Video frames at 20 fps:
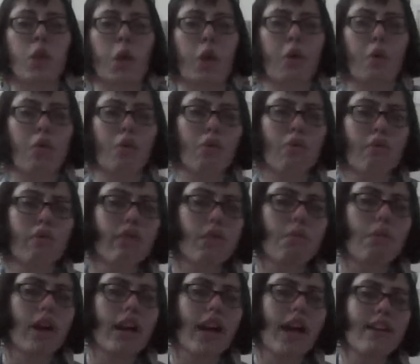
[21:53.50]
So
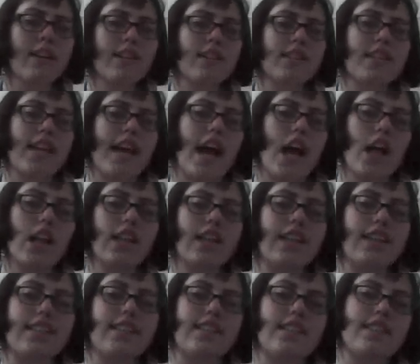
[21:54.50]
from what I can tell
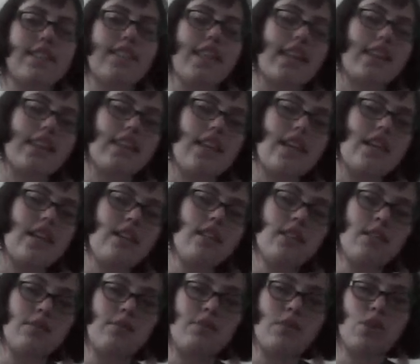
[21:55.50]
is that the
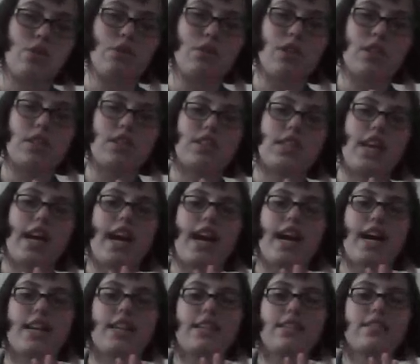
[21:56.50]
individualist
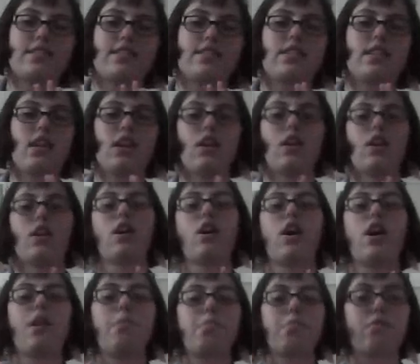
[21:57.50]
has
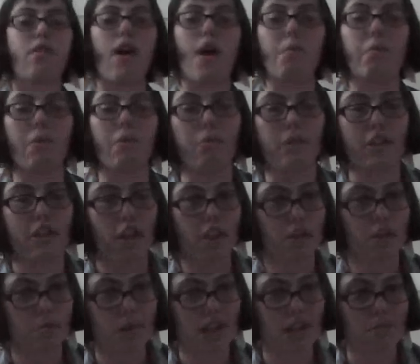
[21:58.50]
a problem with
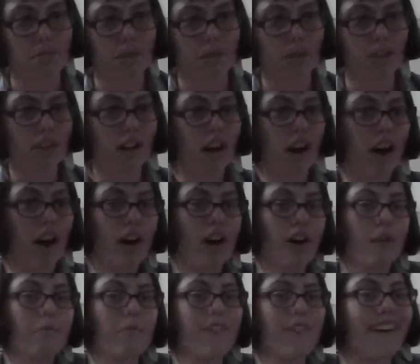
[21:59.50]
other people.
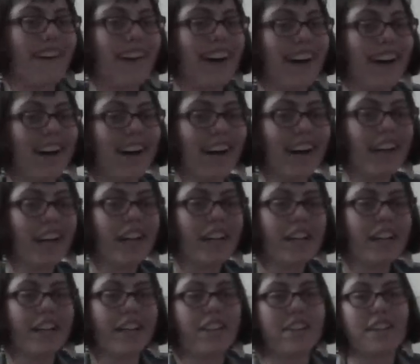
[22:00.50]

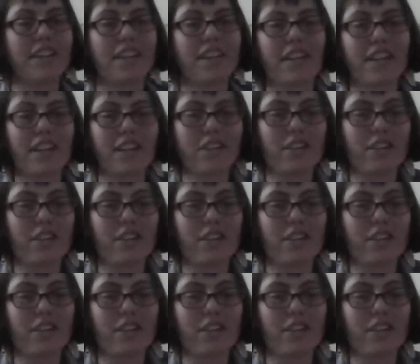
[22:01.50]
The